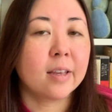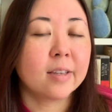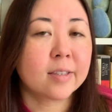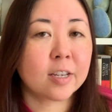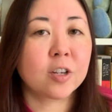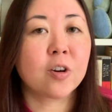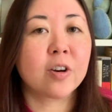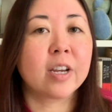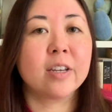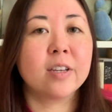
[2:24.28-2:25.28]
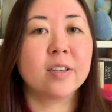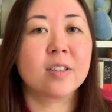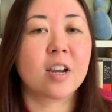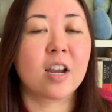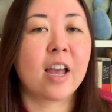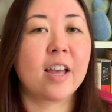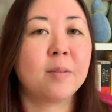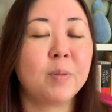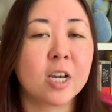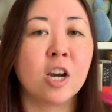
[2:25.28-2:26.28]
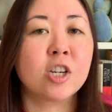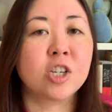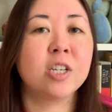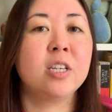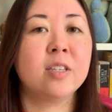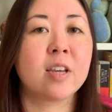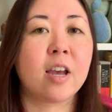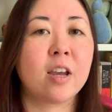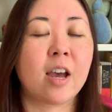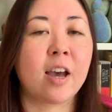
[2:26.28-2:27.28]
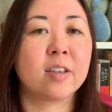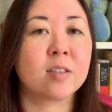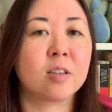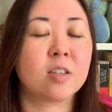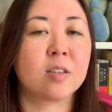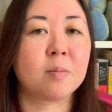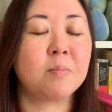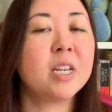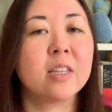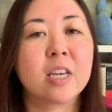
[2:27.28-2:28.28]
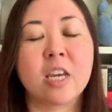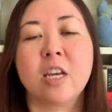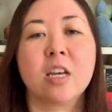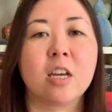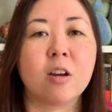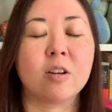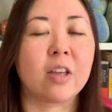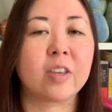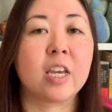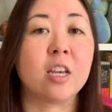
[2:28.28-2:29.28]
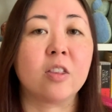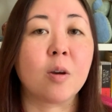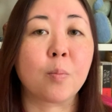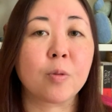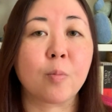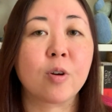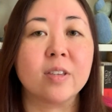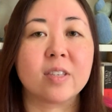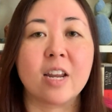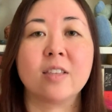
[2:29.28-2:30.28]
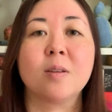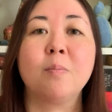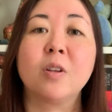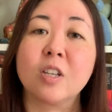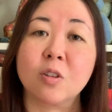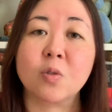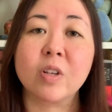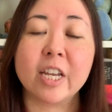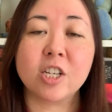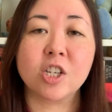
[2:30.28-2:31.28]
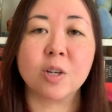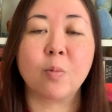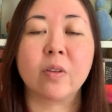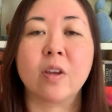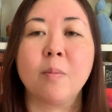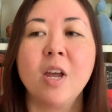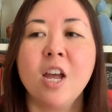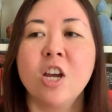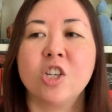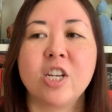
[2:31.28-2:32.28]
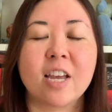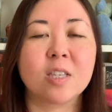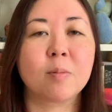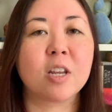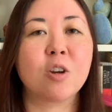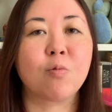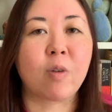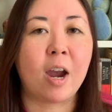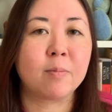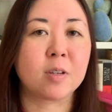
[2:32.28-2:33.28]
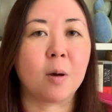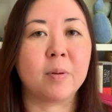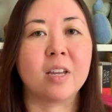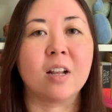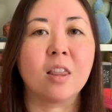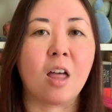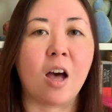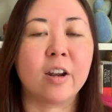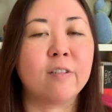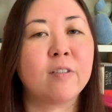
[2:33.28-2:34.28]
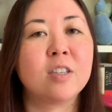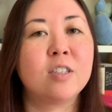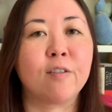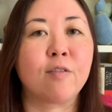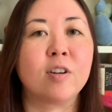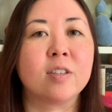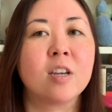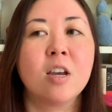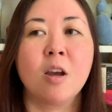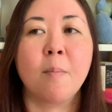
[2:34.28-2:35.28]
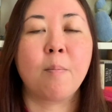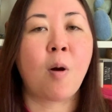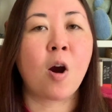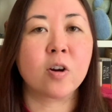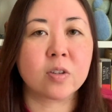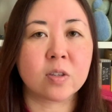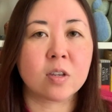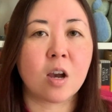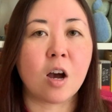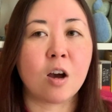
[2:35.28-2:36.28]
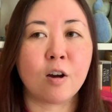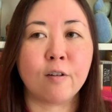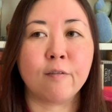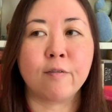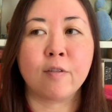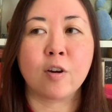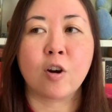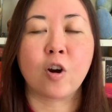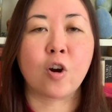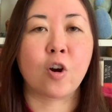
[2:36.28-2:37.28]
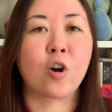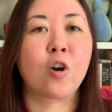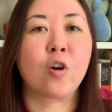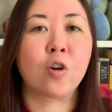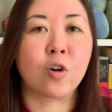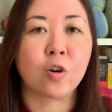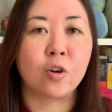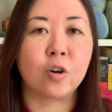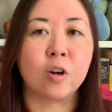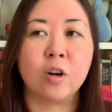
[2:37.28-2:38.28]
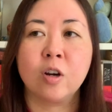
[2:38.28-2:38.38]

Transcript: Cinder is, because she's is meeting the king, not the king, the prince, and ends up building this relationship with him, she ends up getting wrapped up in a lot of different parts of her